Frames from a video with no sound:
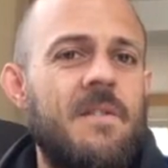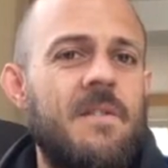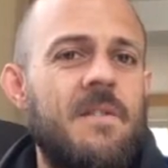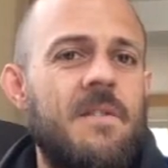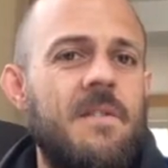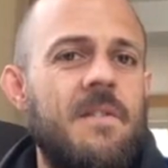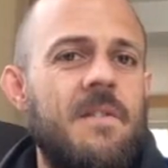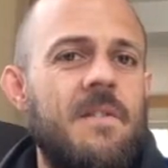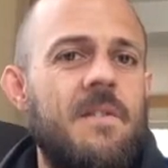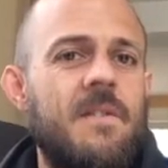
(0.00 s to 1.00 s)

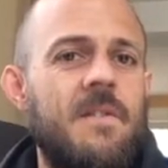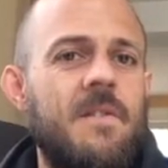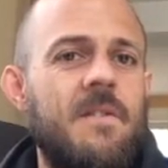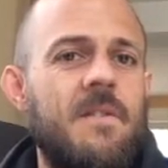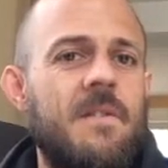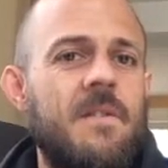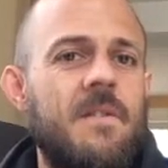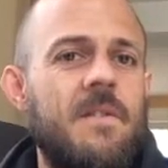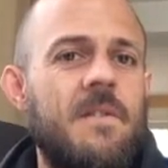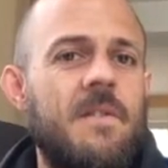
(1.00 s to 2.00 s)

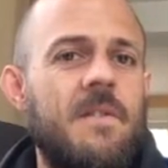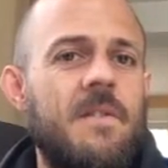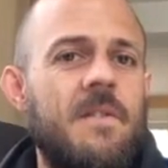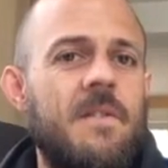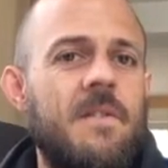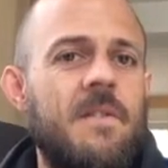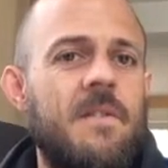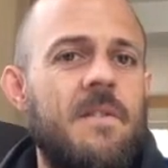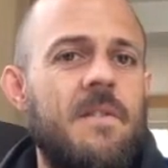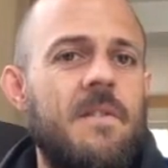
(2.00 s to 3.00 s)

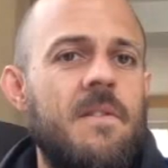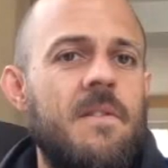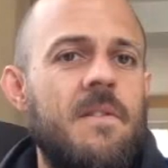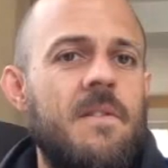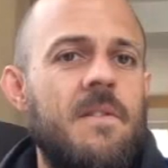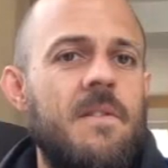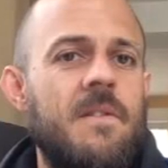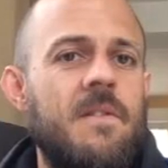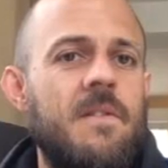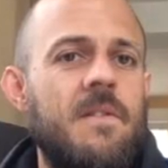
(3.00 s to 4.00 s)

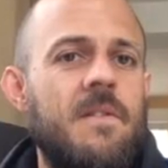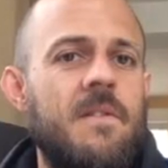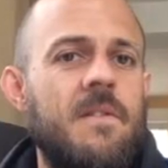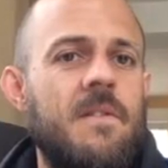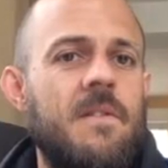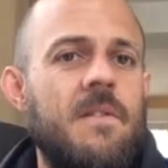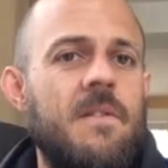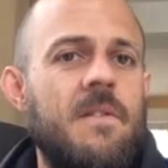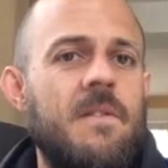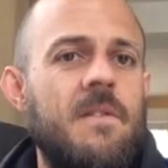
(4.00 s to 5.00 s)

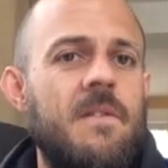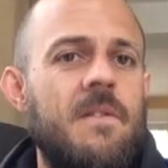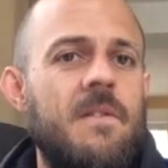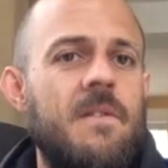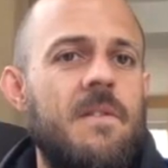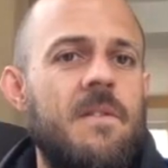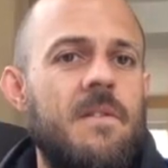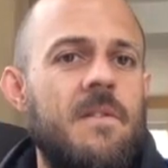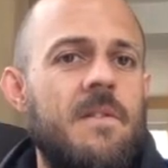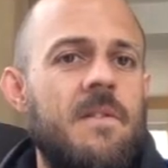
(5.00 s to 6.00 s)

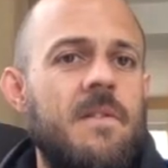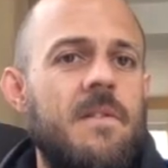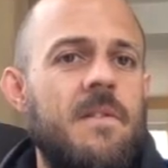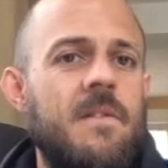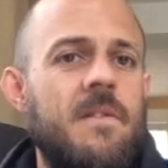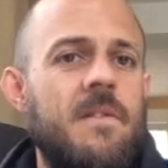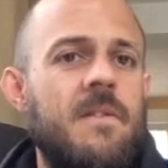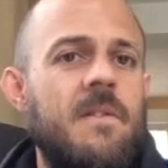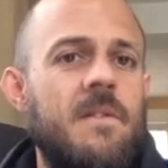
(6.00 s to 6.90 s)
No words are spoken by the person on screen.